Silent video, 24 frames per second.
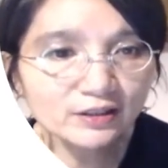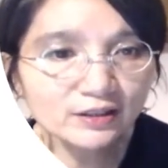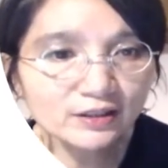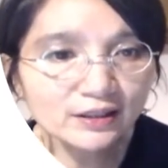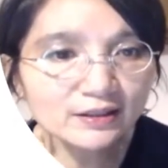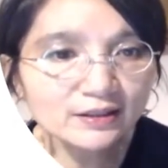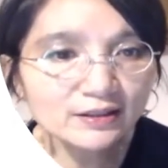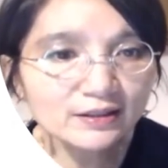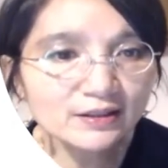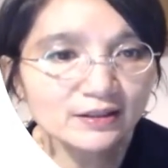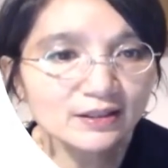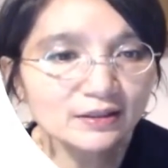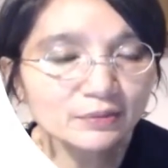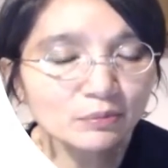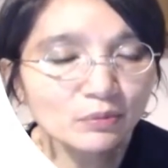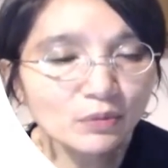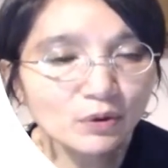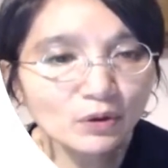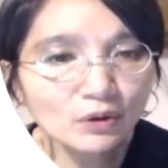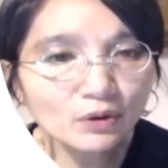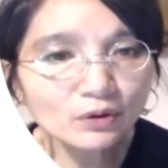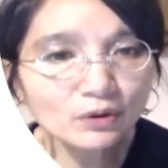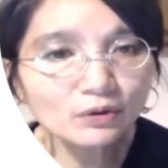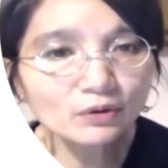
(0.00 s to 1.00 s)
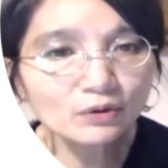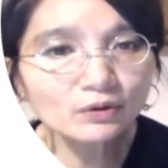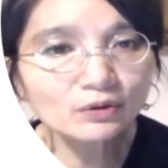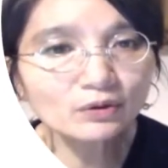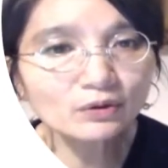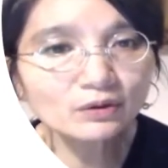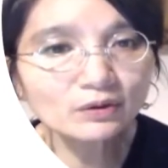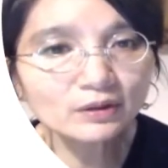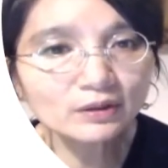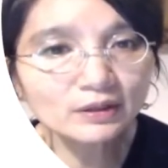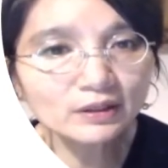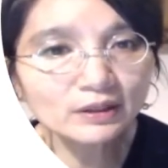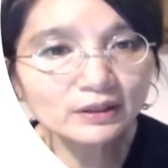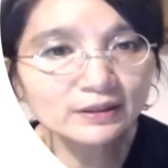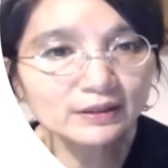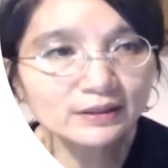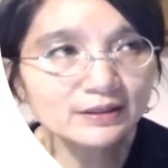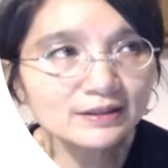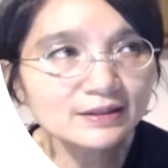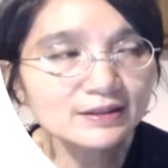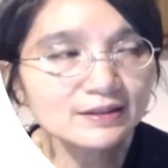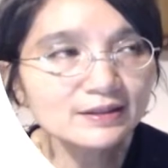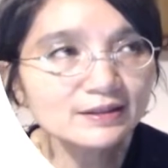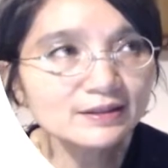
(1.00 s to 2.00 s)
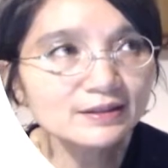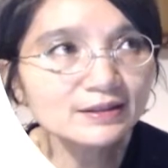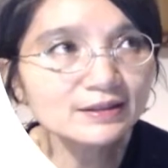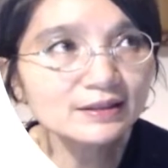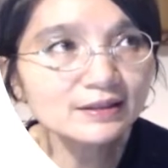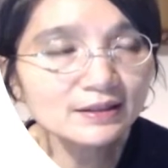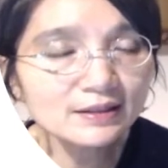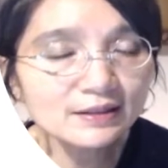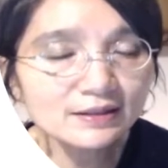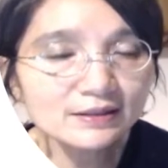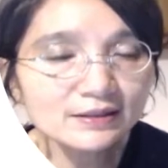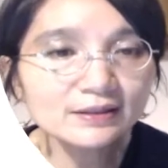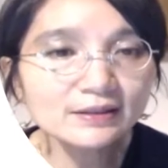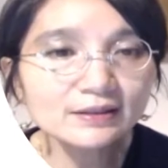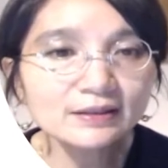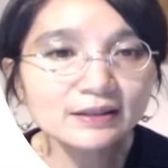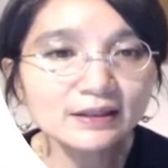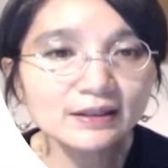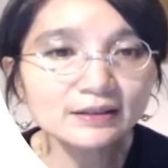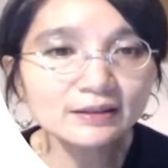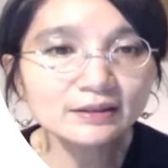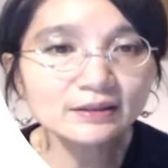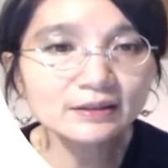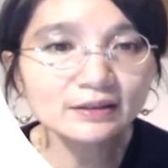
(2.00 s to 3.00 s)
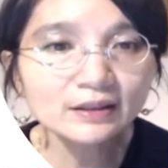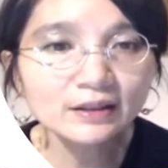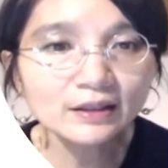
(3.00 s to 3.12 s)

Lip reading: that it's more that it's easier than